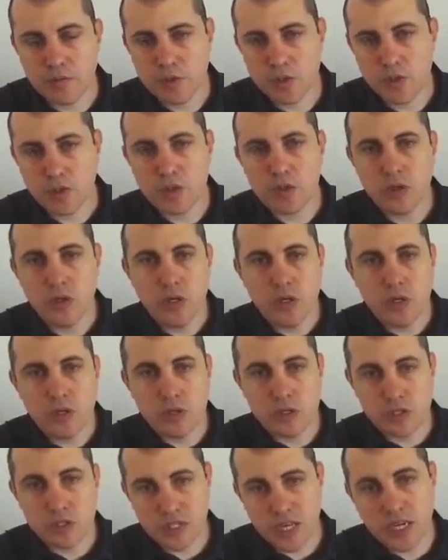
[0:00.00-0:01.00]
from zero.
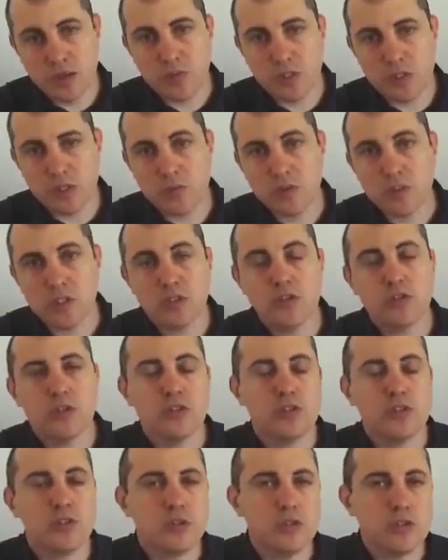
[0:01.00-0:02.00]
The SegWit that was
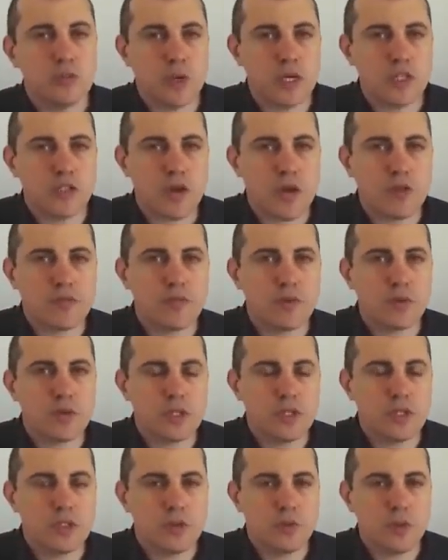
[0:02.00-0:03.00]
introduced by
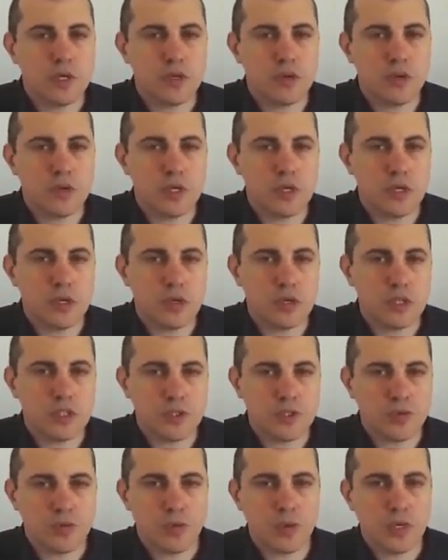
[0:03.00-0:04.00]
SoftFork into Bitcoin in
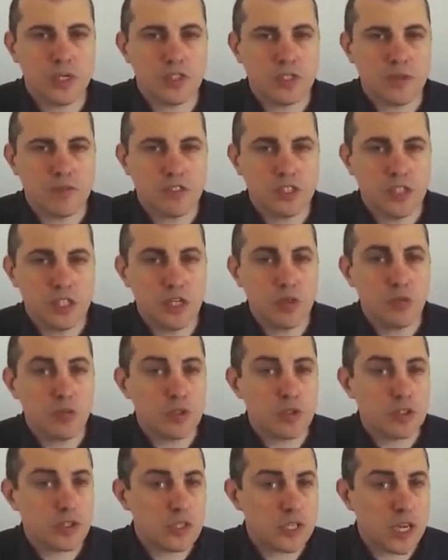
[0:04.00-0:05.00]
August 2017
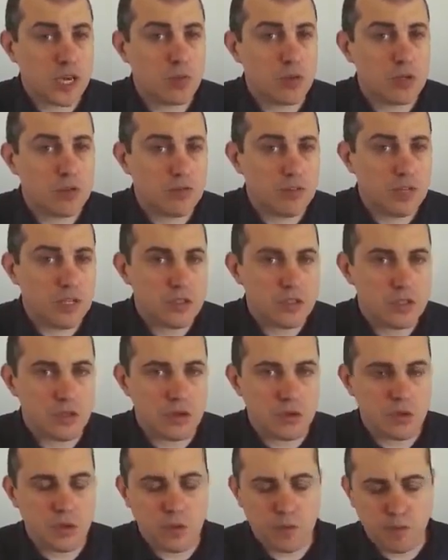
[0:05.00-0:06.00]
was SegWit
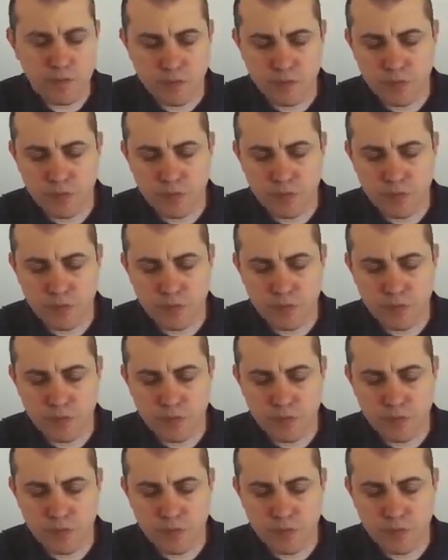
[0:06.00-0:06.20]
v0.